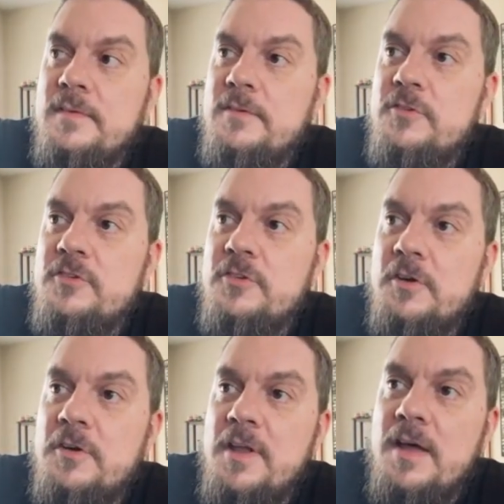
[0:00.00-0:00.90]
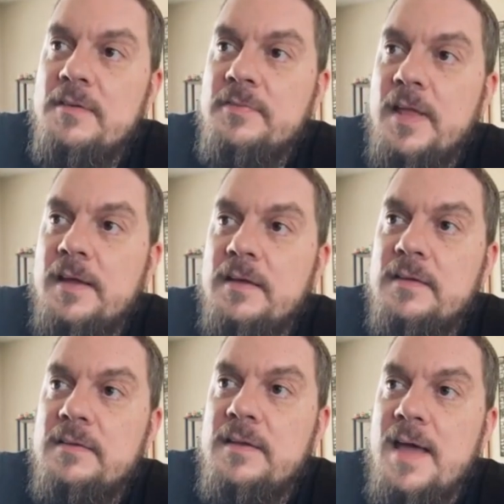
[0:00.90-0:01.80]
sure enough, like,
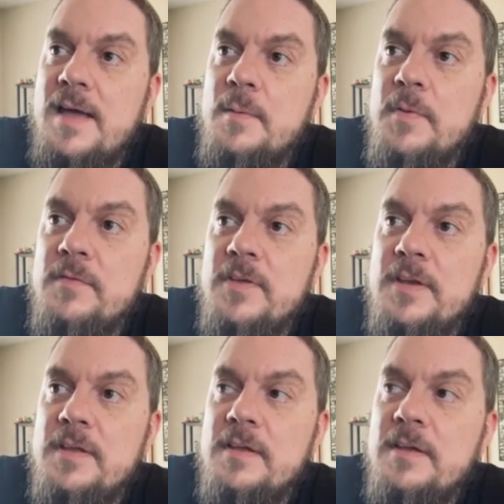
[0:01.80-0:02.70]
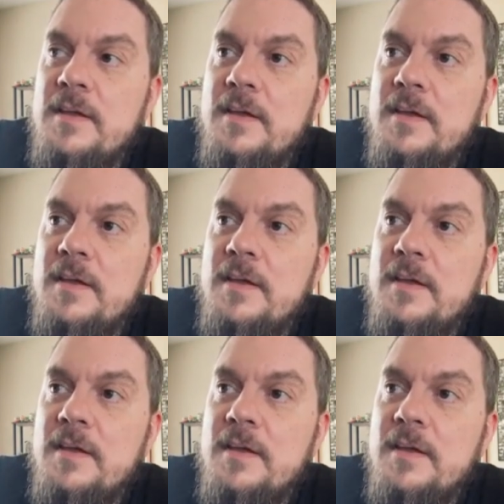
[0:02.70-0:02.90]
Dime and Vinnie